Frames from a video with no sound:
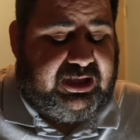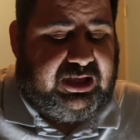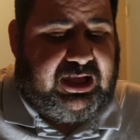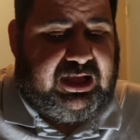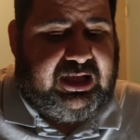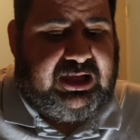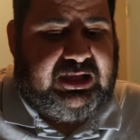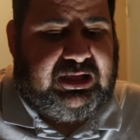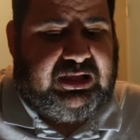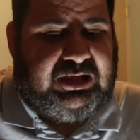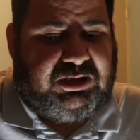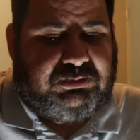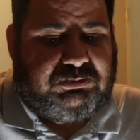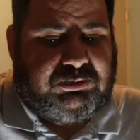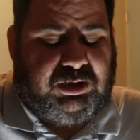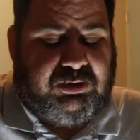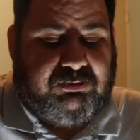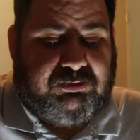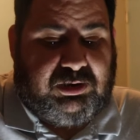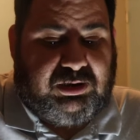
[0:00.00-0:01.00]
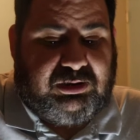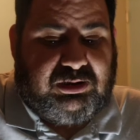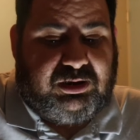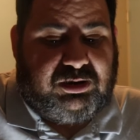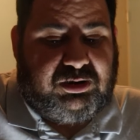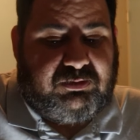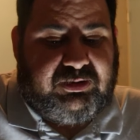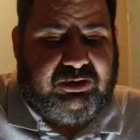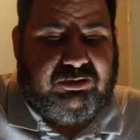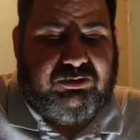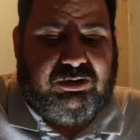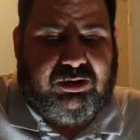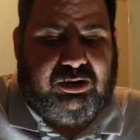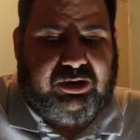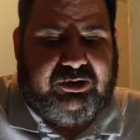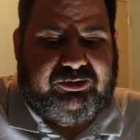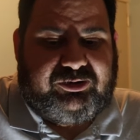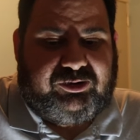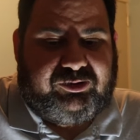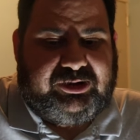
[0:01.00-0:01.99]
I'm not going to be
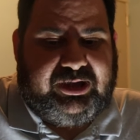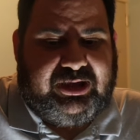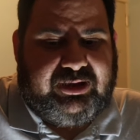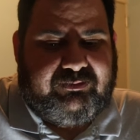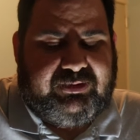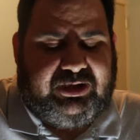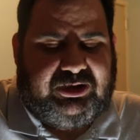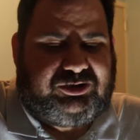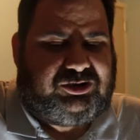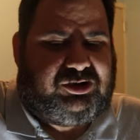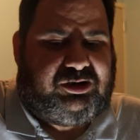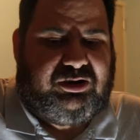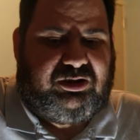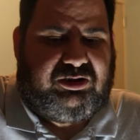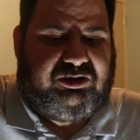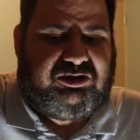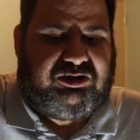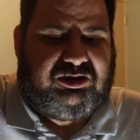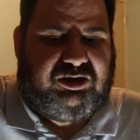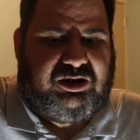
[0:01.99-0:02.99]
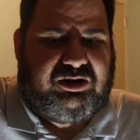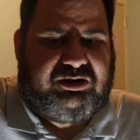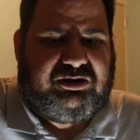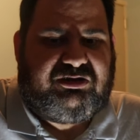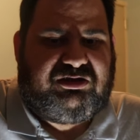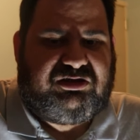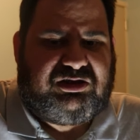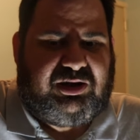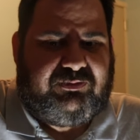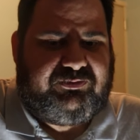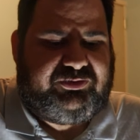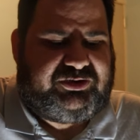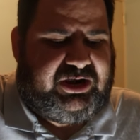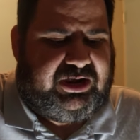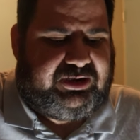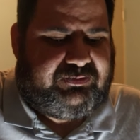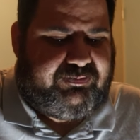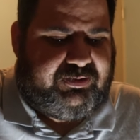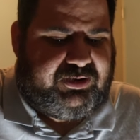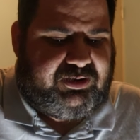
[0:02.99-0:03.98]
really talking much on a certain
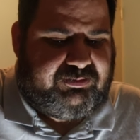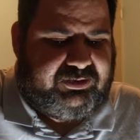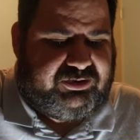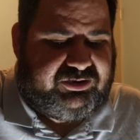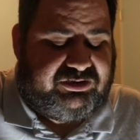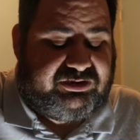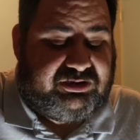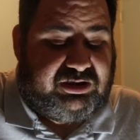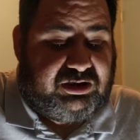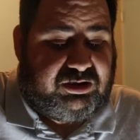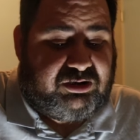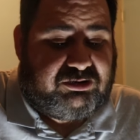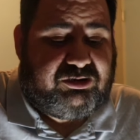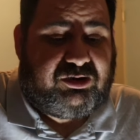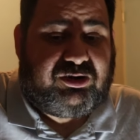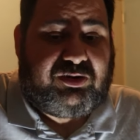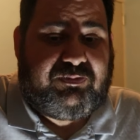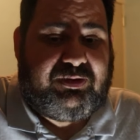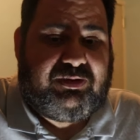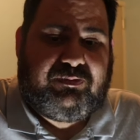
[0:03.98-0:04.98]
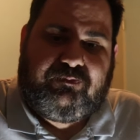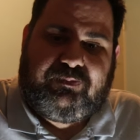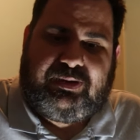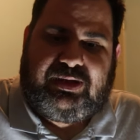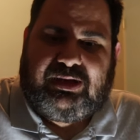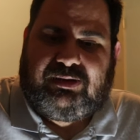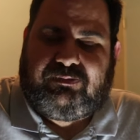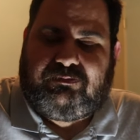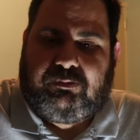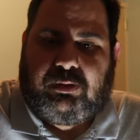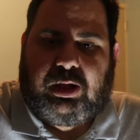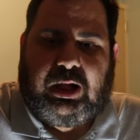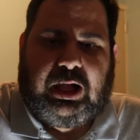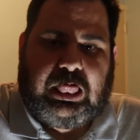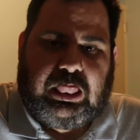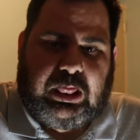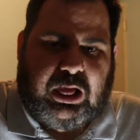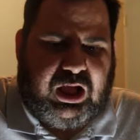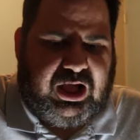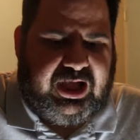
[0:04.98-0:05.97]
subject, but I'm just going to talk a bit about my
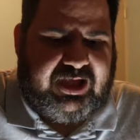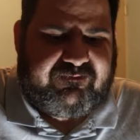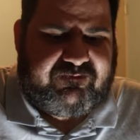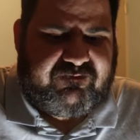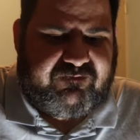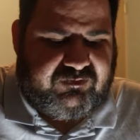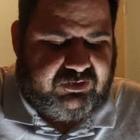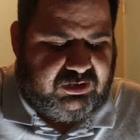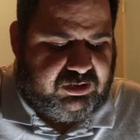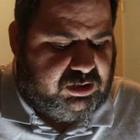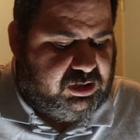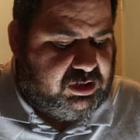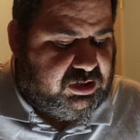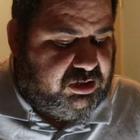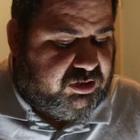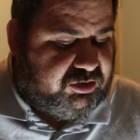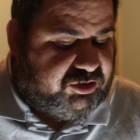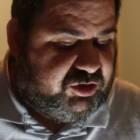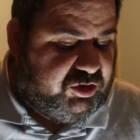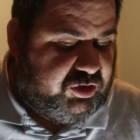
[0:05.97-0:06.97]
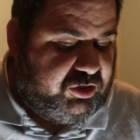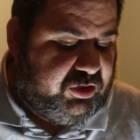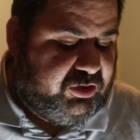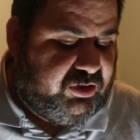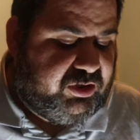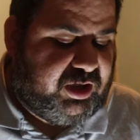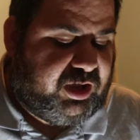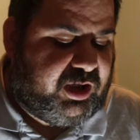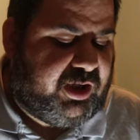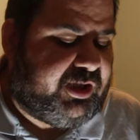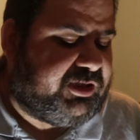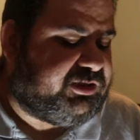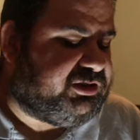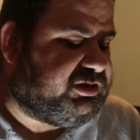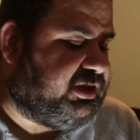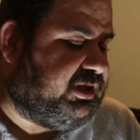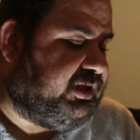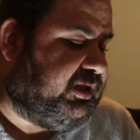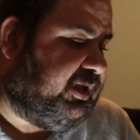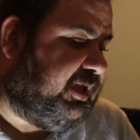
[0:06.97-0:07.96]
life to you guys.